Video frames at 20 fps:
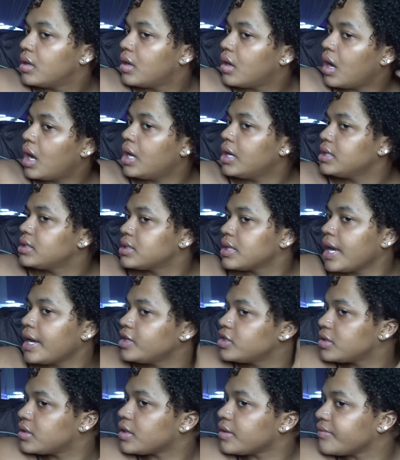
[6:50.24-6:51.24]
honestly, I
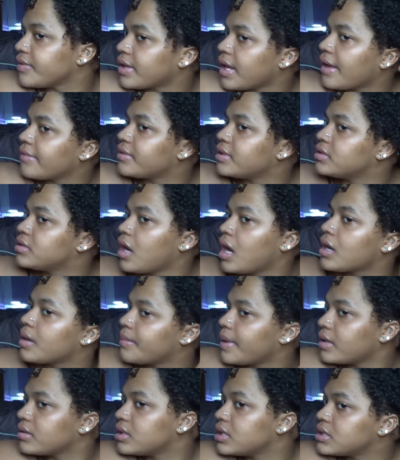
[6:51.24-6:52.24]
shouldn't even have to talk
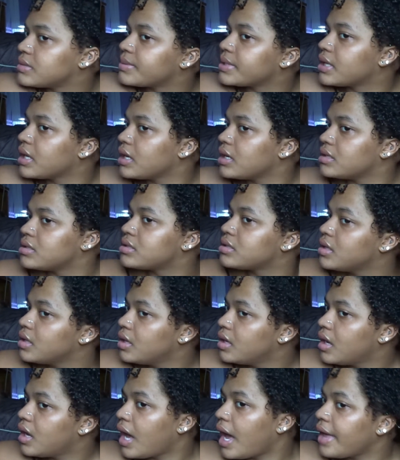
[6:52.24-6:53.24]
about this because
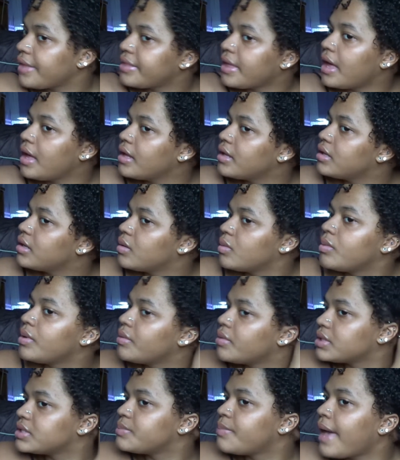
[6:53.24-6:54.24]
I thought we
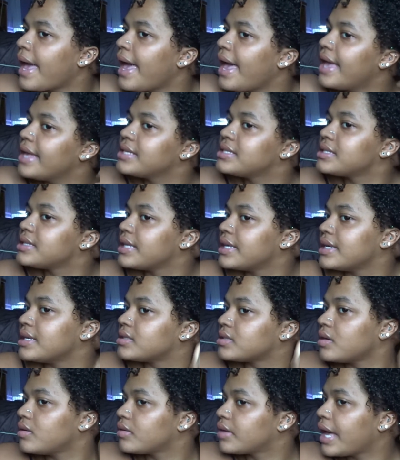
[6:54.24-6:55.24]
was past
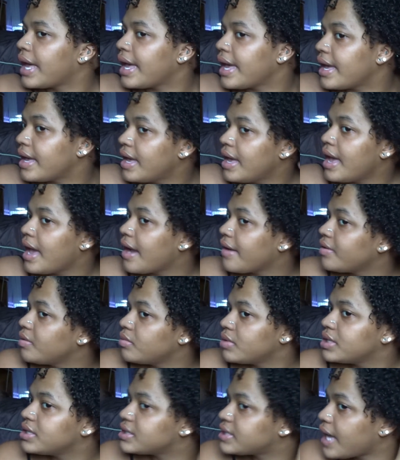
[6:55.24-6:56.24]
this, okay?
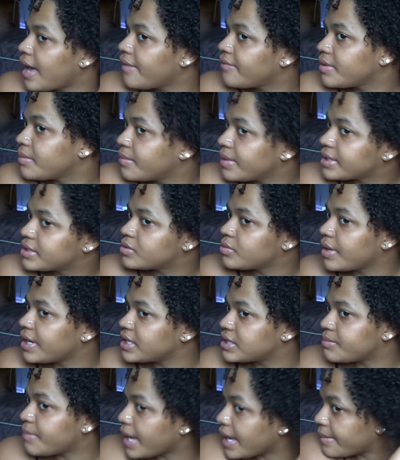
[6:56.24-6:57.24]
Everyone is having mixed
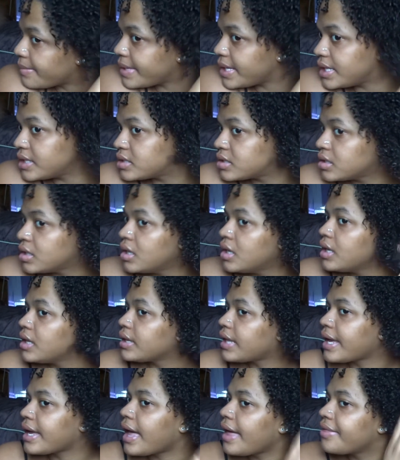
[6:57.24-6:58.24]
race babies.
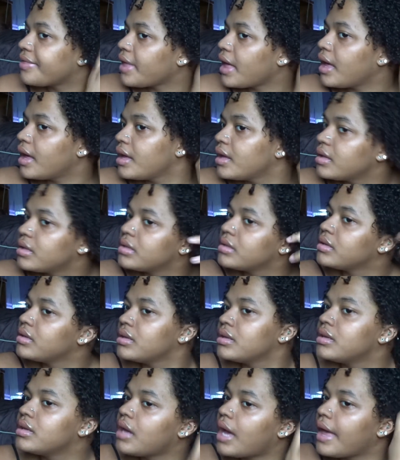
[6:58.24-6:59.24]
Like, I thought
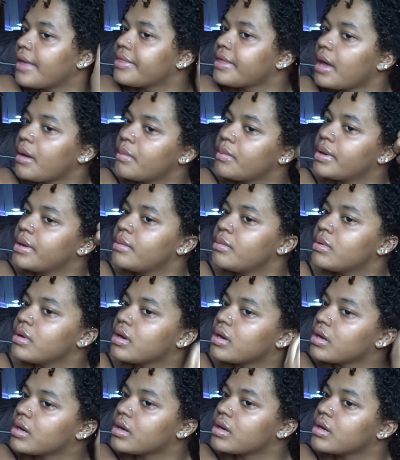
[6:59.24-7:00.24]
we
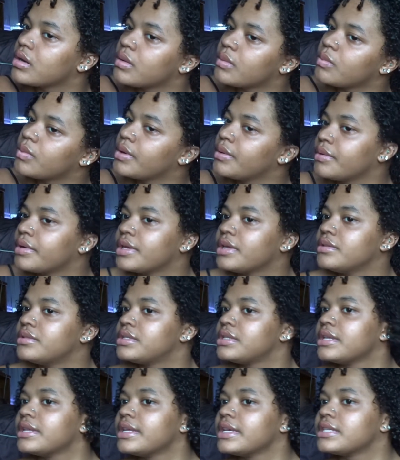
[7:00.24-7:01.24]
were used
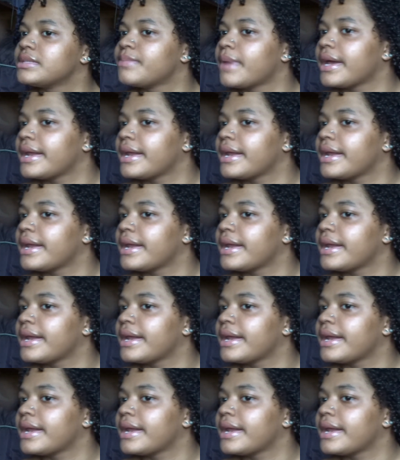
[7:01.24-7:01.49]
to this by